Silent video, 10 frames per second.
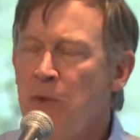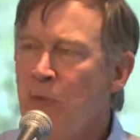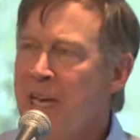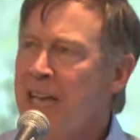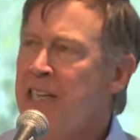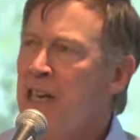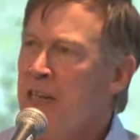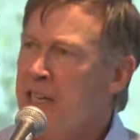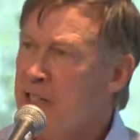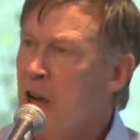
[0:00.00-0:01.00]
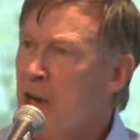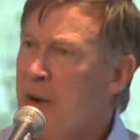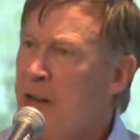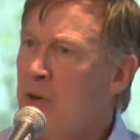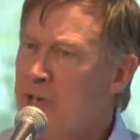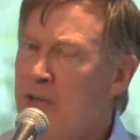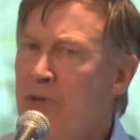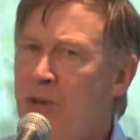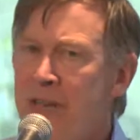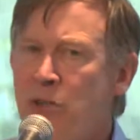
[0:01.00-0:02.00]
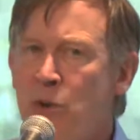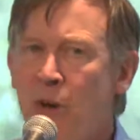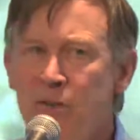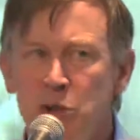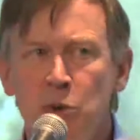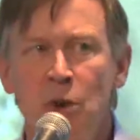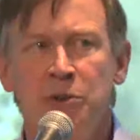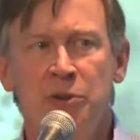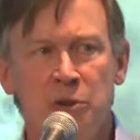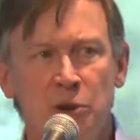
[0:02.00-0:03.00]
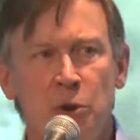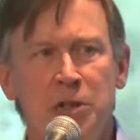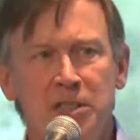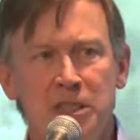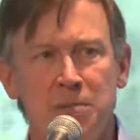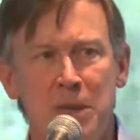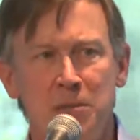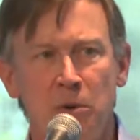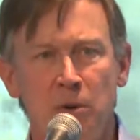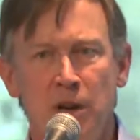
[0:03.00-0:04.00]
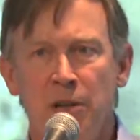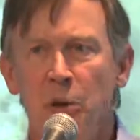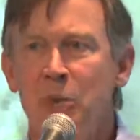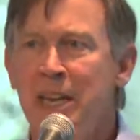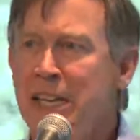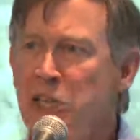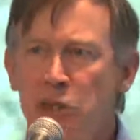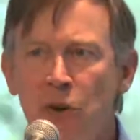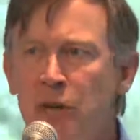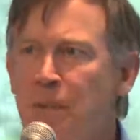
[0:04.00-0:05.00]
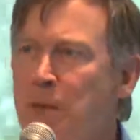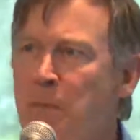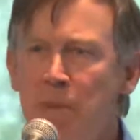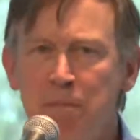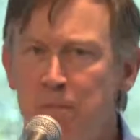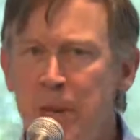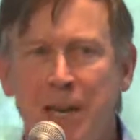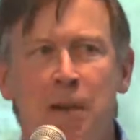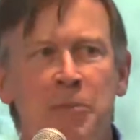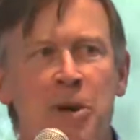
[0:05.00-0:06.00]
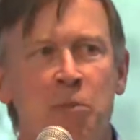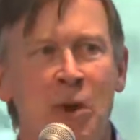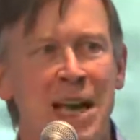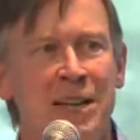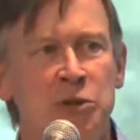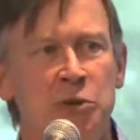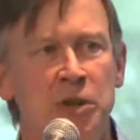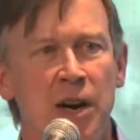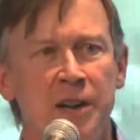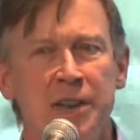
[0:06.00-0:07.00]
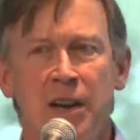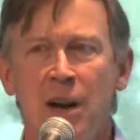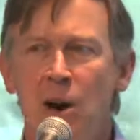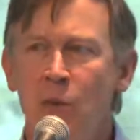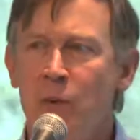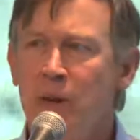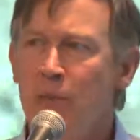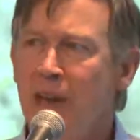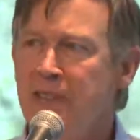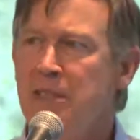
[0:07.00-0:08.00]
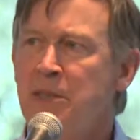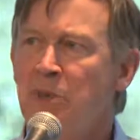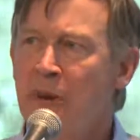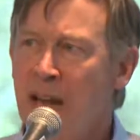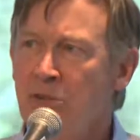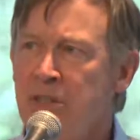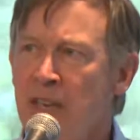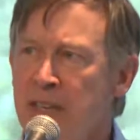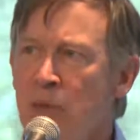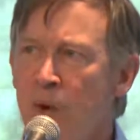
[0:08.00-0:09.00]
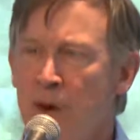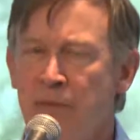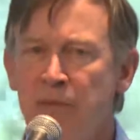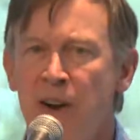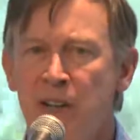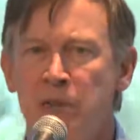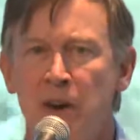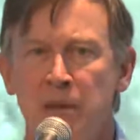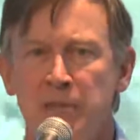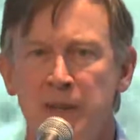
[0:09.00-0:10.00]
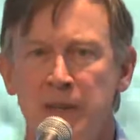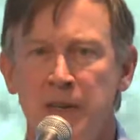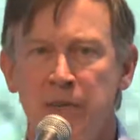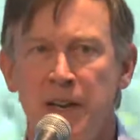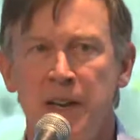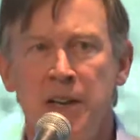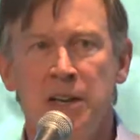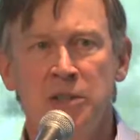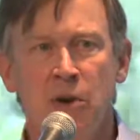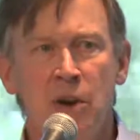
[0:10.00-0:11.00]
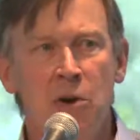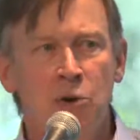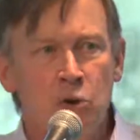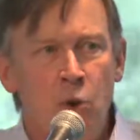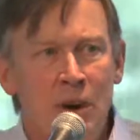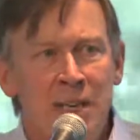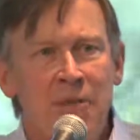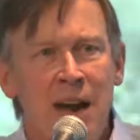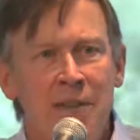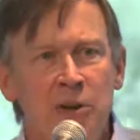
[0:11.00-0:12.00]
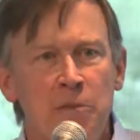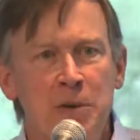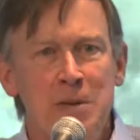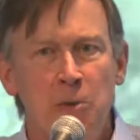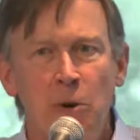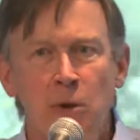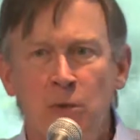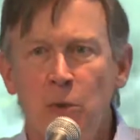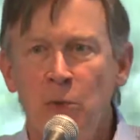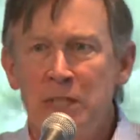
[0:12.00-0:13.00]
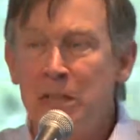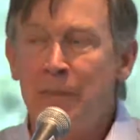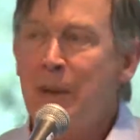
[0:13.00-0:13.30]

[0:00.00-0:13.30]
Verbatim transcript: We had in Colorado in 2012 236 people that when they showed up to pick up their brand new gun, we arrested them for an outstanding warrant for violent crime, right? So 2,500 people that we stopped.